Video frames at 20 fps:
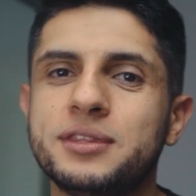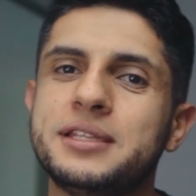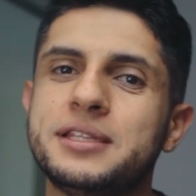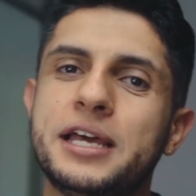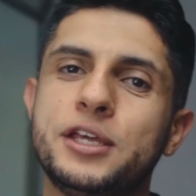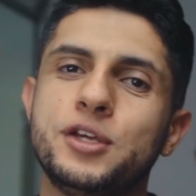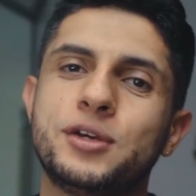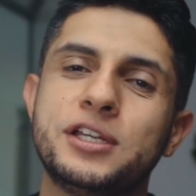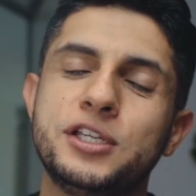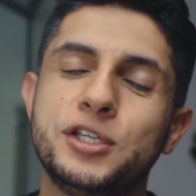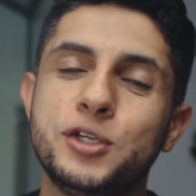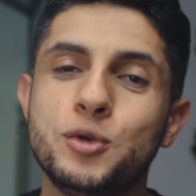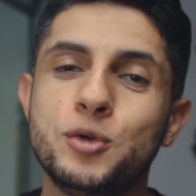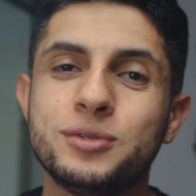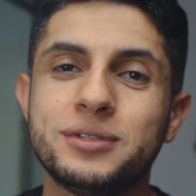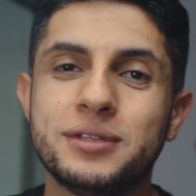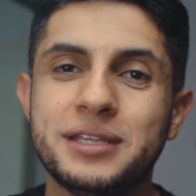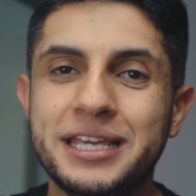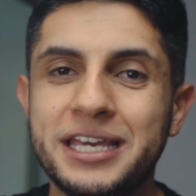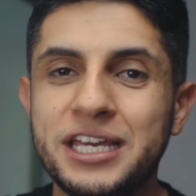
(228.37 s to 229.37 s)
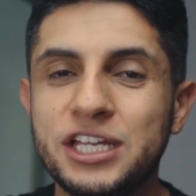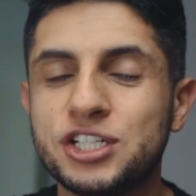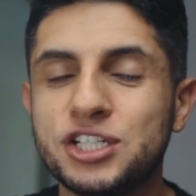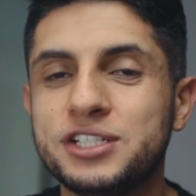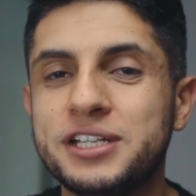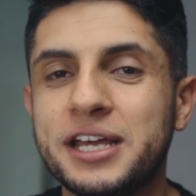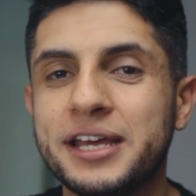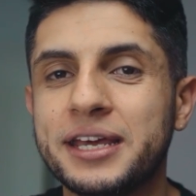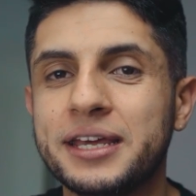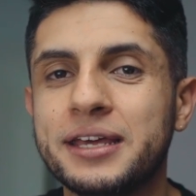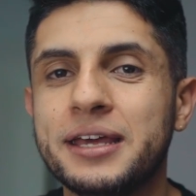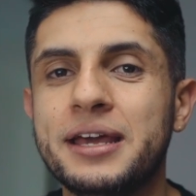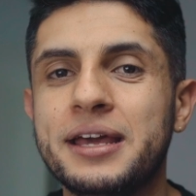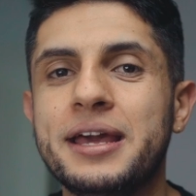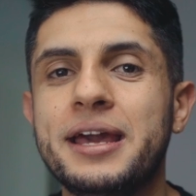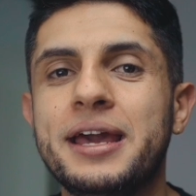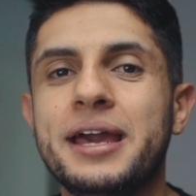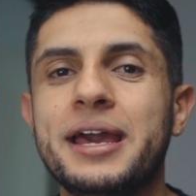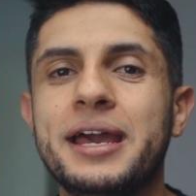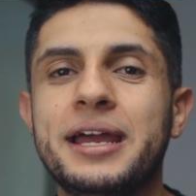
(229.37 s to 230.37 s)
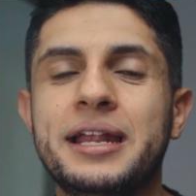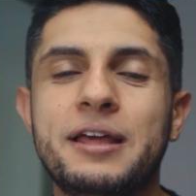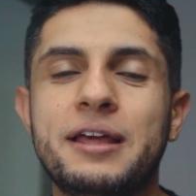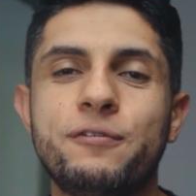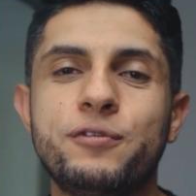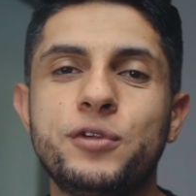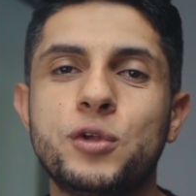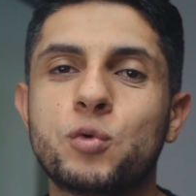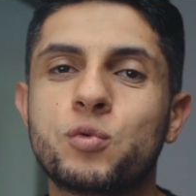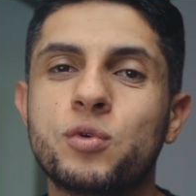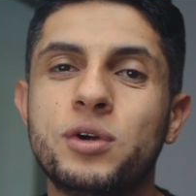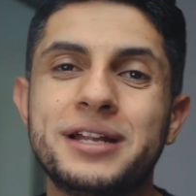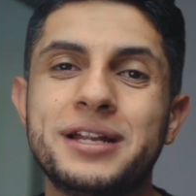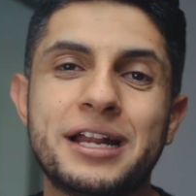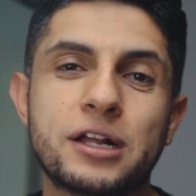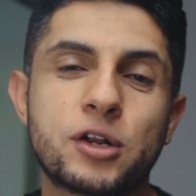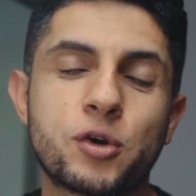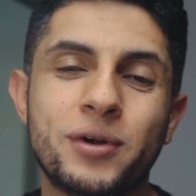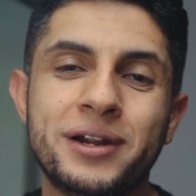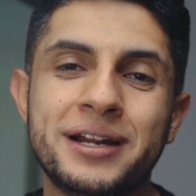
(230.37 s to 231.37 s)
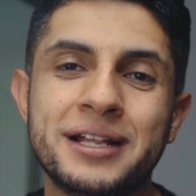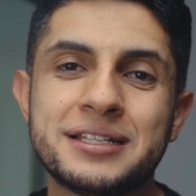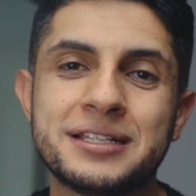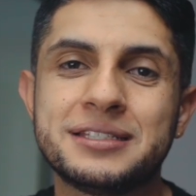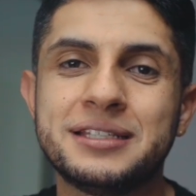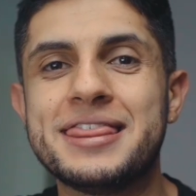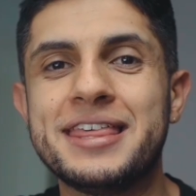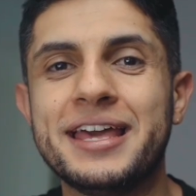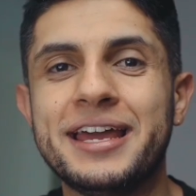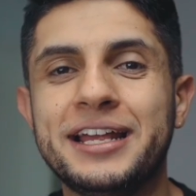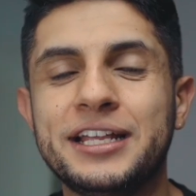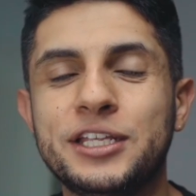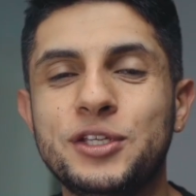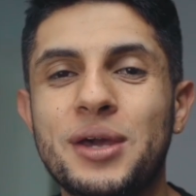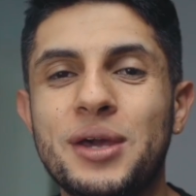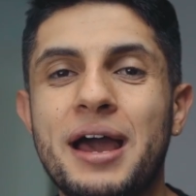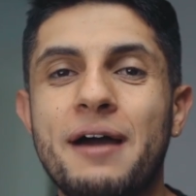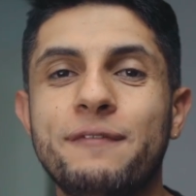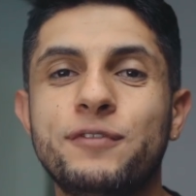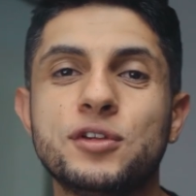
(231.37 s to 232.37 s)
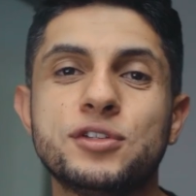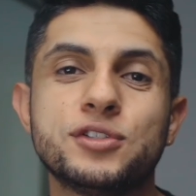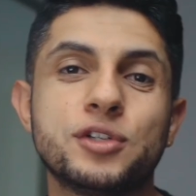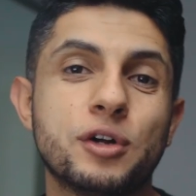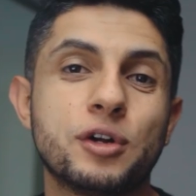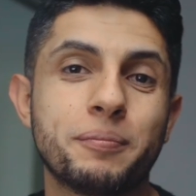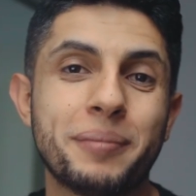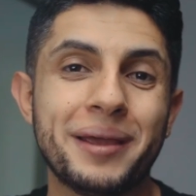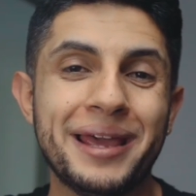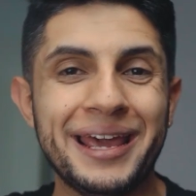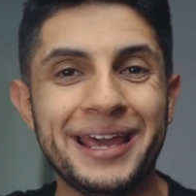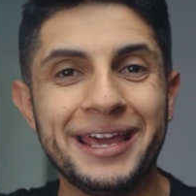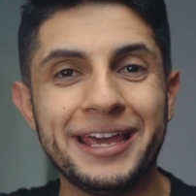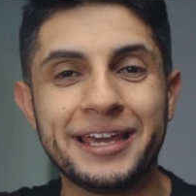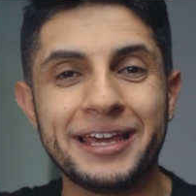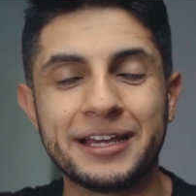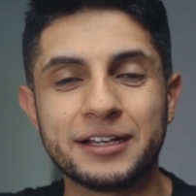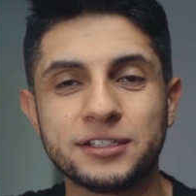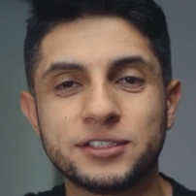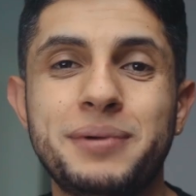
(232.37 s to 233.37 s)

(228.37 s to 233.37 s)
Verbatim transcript: that you can use each day. And if you run out of credits, then you have to start paying.